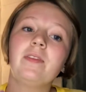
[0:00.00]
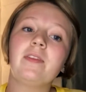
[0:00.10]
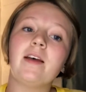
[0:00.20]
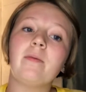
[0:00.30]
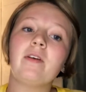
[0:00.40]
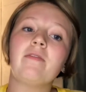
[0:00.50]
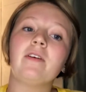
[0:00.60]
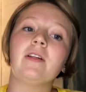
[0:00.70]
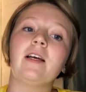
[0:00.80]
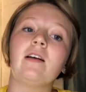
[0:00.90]
that we
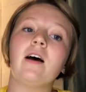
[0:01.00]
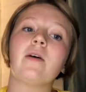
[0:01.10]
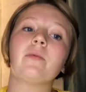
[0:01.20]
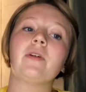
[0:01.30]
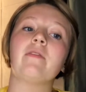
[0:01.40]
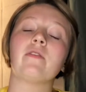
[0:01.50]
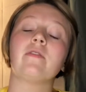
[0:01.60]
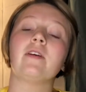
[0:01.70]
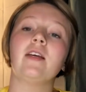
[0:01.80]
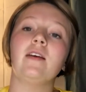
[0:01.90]
feel like God will never
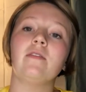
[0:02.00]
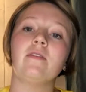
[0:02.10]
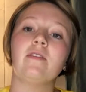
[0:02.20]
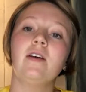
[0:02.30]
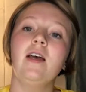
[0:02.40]
forgive.